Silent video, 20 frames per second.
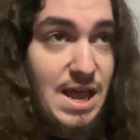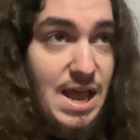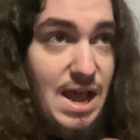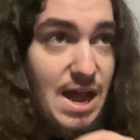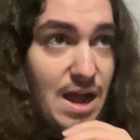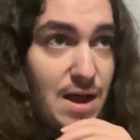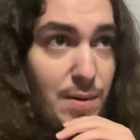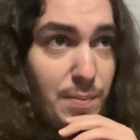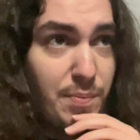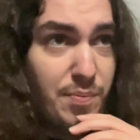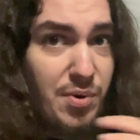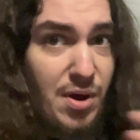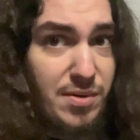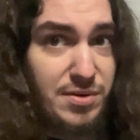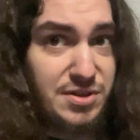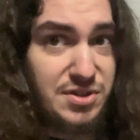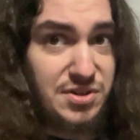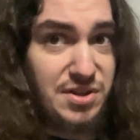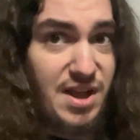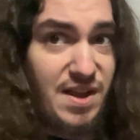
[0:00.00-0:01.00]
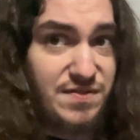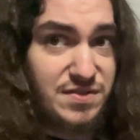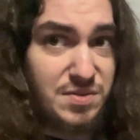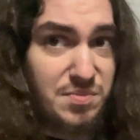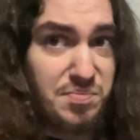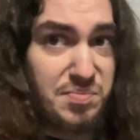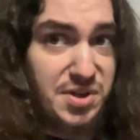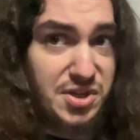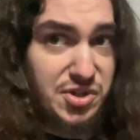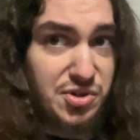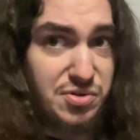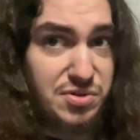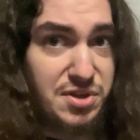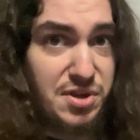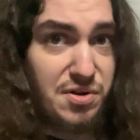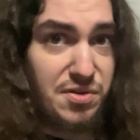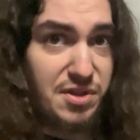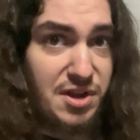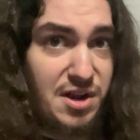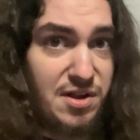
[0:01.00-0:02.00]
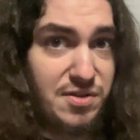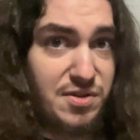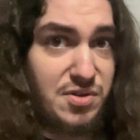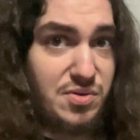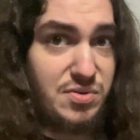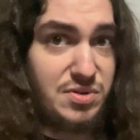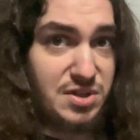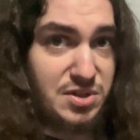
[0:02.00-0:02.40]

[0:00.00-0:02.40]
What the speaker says: I'll probably still have some pictures here that I'll use,